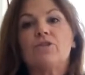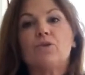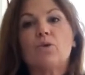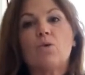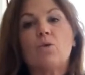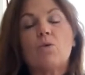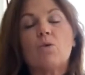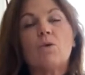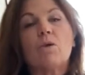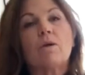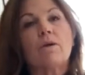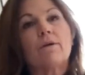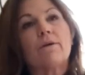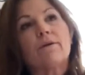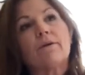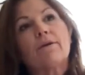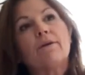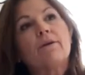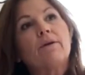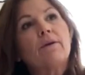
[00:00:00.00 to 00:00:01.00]

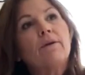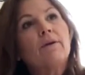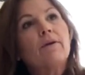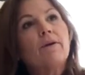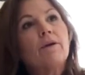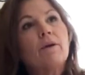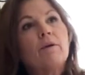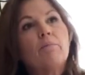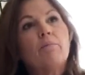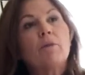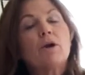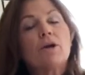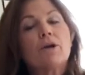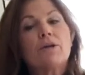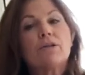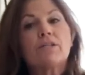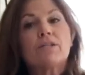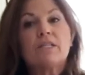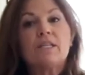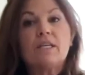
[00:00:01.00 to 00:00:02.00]
or
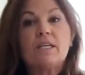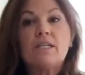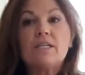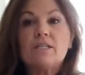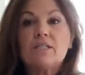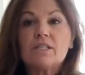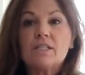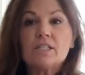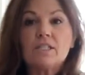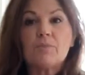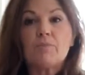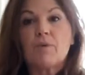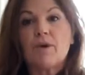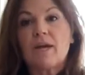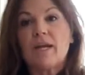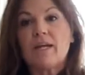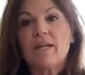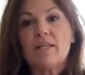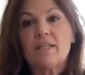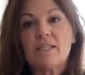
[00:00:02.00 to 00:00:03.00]
marks is to
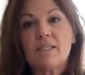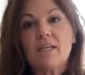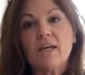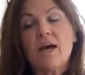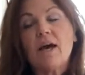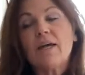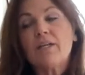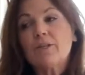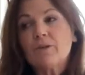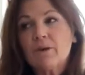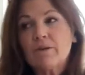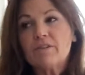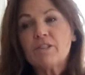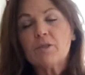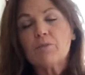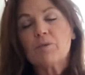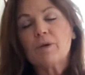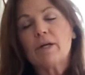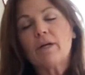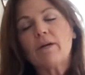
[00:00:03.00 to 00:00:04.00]
spray it. I do have a
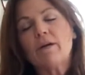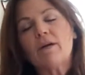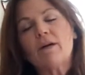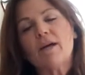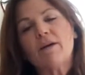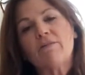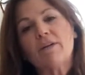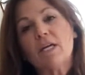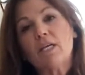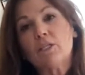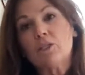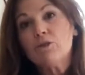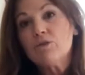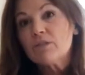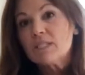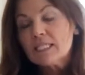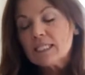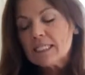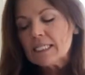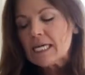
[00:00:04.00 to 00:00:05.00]
sprayer. I've not
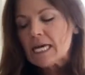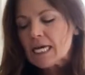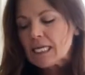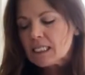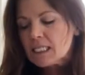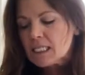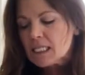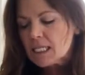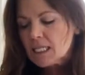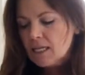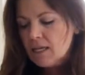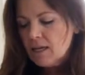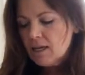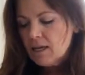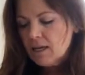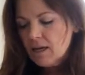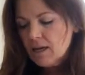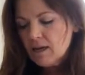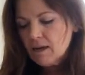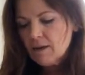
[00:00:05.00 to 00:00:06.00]
used it yet.
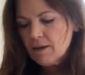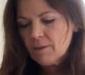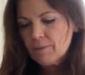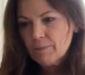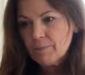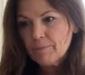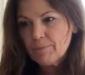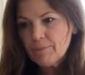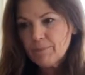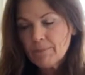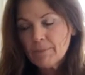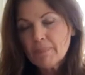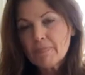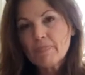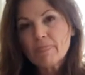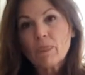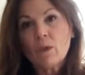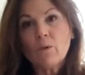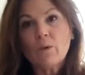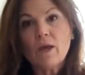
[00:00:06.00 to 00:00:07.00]

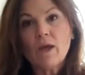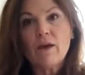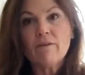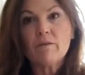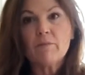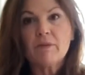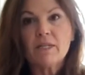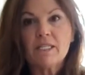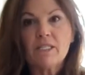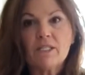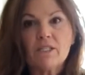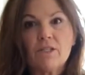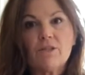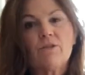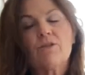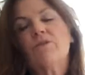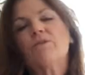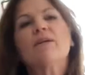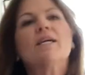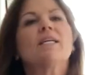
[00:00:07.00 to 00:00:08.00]
Don't have a place to
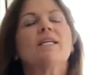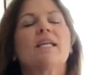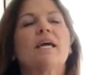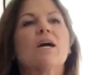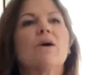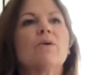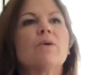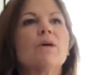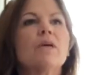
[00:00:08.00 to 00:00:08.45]
use it right now.